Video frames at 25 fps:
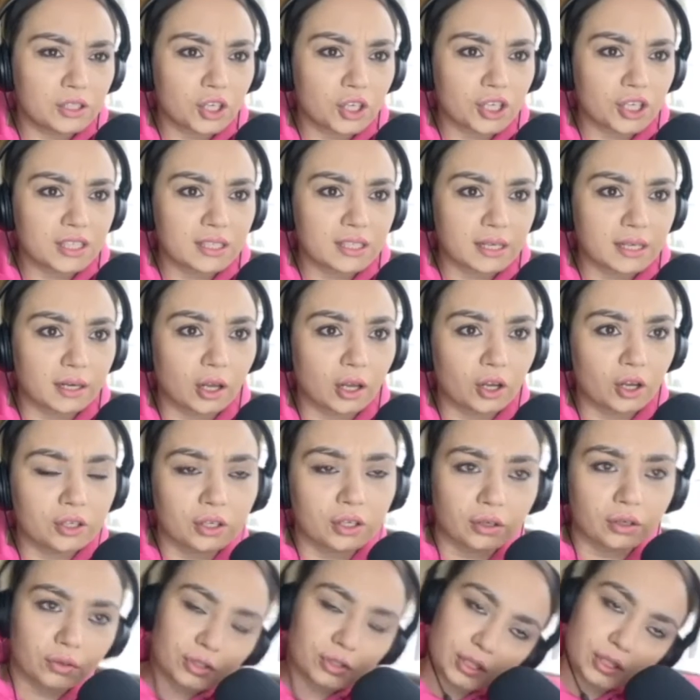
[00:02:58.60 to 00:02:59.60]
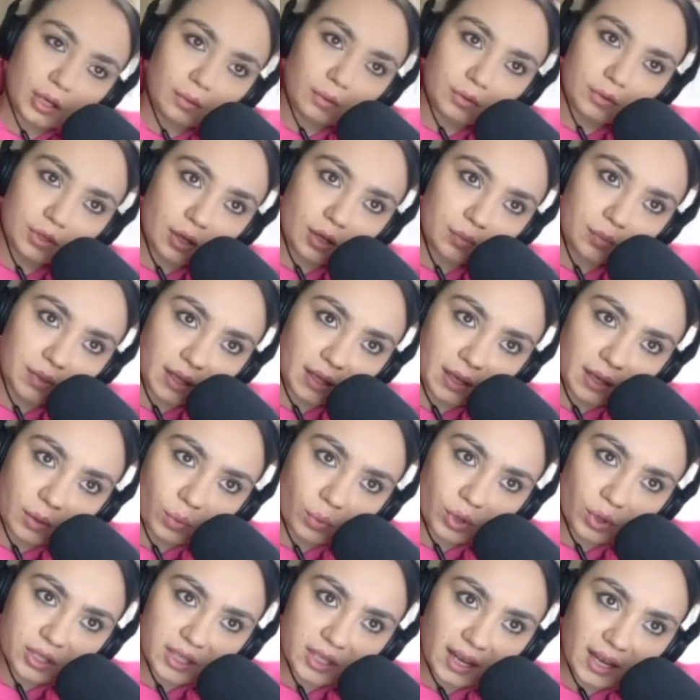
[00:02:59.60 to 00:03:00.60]
in London or something. It
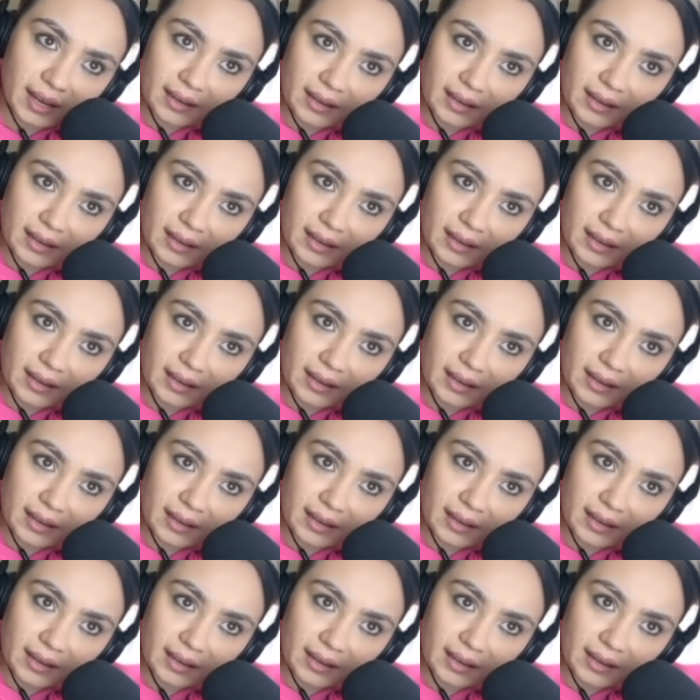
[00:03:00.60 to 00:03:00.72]
was like,